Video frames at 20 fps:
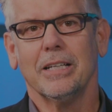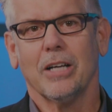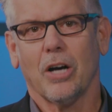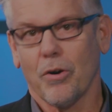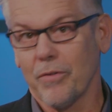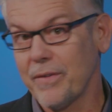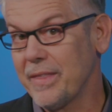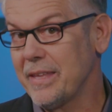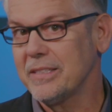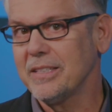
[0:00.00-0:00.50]

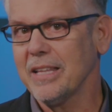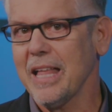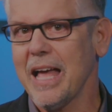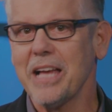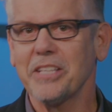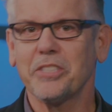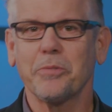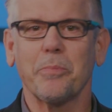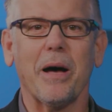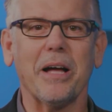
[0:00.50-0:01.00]
Over these
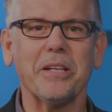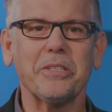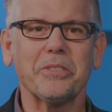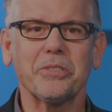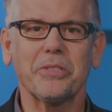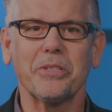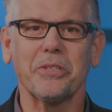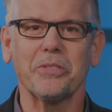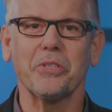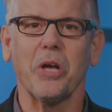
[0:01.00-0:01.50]
last
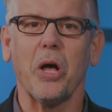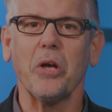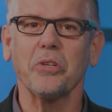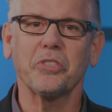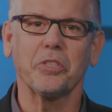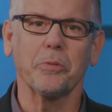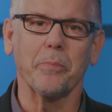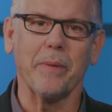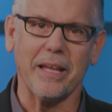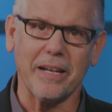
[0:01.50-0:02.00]
months, there's
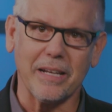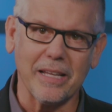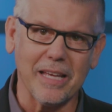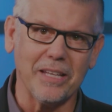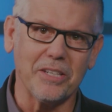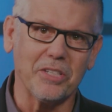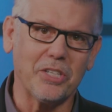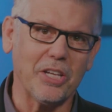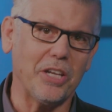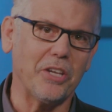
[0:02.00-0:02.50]
also been
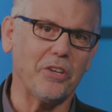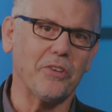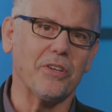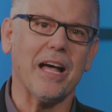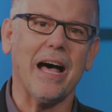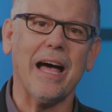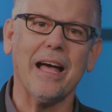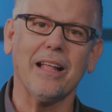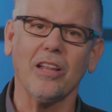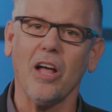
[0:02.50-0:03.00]
continued
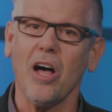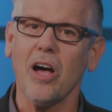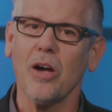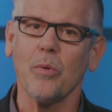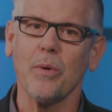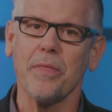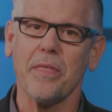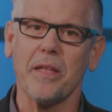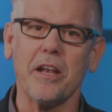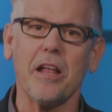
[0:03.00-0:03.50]

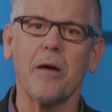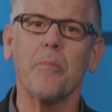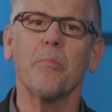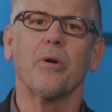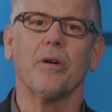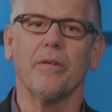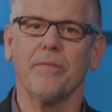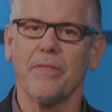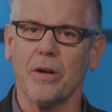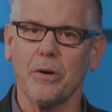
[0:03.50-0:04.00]
dialogue with a
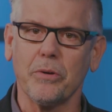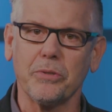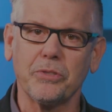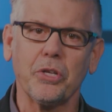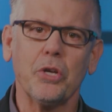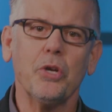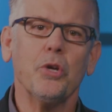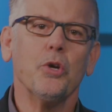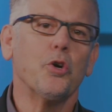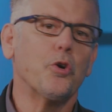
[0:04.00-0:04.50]
number of
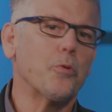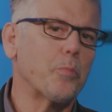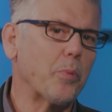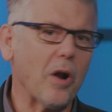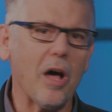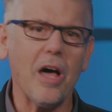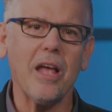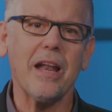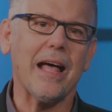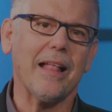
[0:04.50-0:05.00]
those who
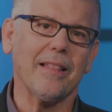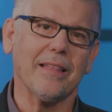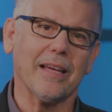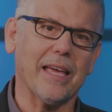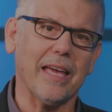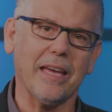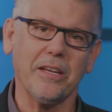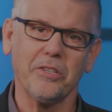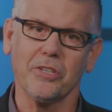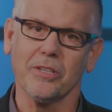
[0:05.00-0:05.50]
brought
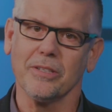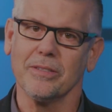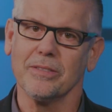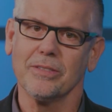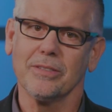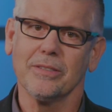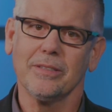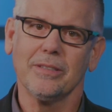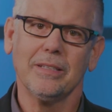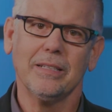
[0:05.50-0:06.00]

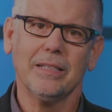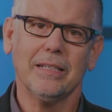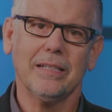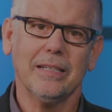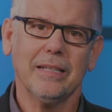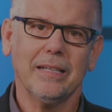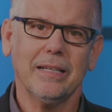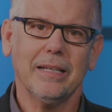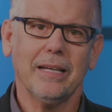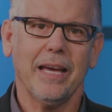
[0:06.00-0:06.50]
allegations.
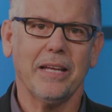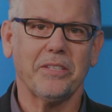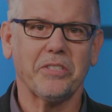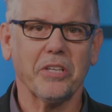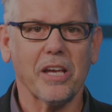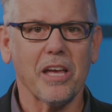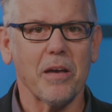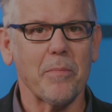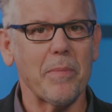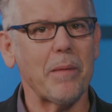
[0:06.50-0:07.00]
It's
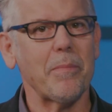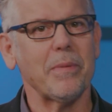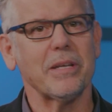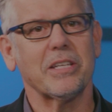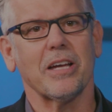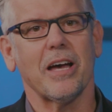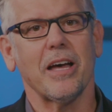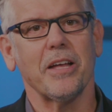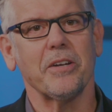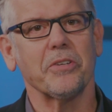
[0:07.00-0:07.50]
a
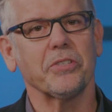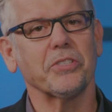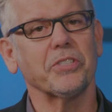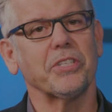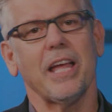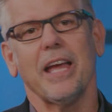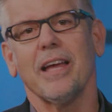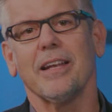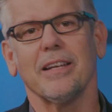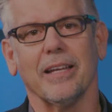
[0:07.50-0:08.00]
commitment to
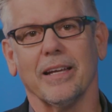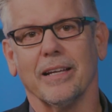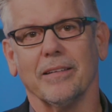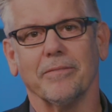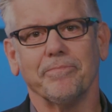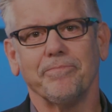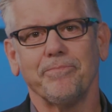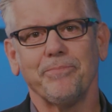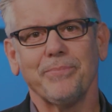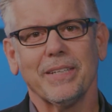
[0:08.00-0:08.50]

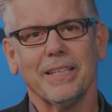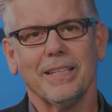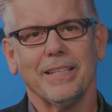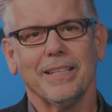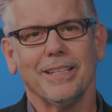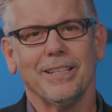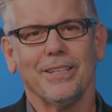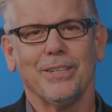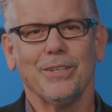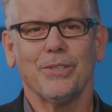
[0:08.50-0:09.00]
understanding,
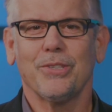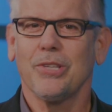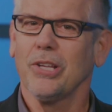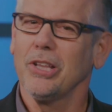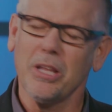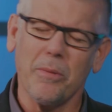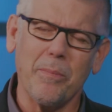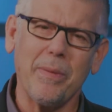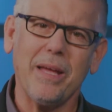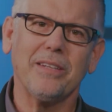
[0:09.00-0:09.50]
to
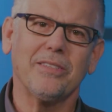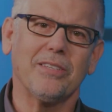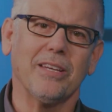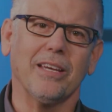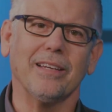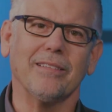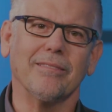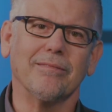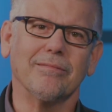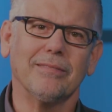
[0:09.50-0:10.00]

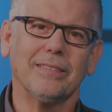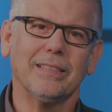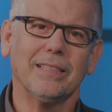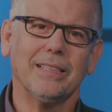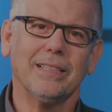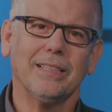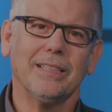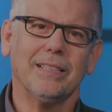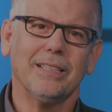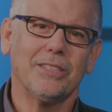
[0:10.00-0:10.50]
lamenting,
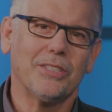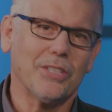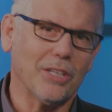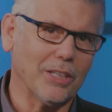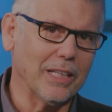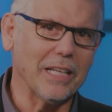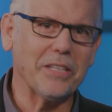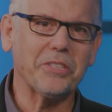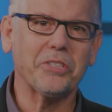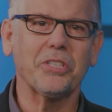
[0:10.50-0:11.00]

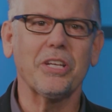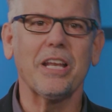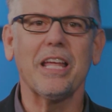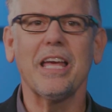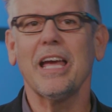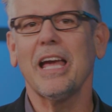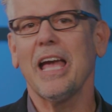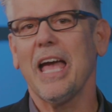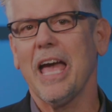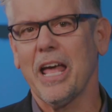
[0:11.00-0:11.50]
to
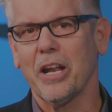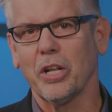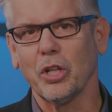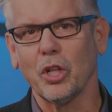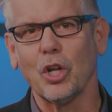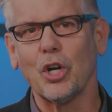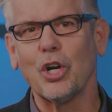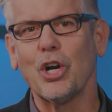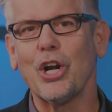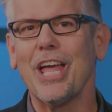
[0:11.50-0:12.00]
listening
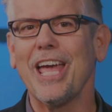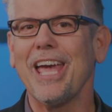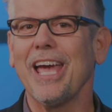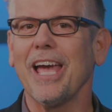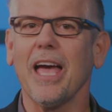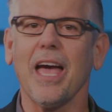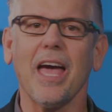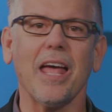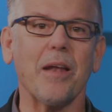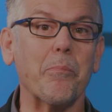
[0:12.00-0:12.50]
and
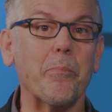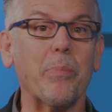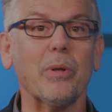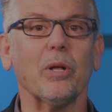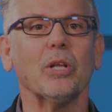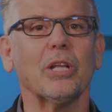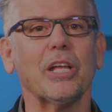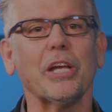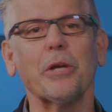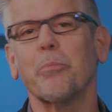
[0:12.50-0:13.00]
learning and
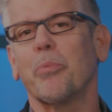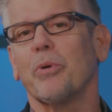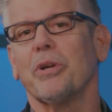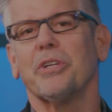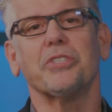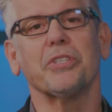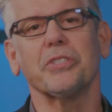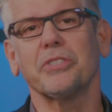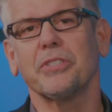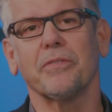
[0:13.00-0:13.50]
building
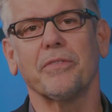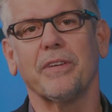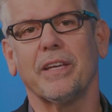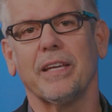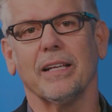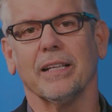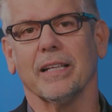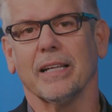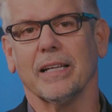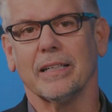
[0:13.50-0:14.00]
bridges of
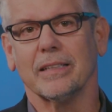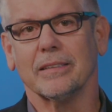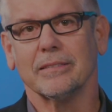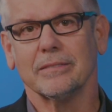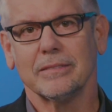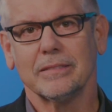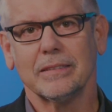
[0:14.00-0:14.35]
healing.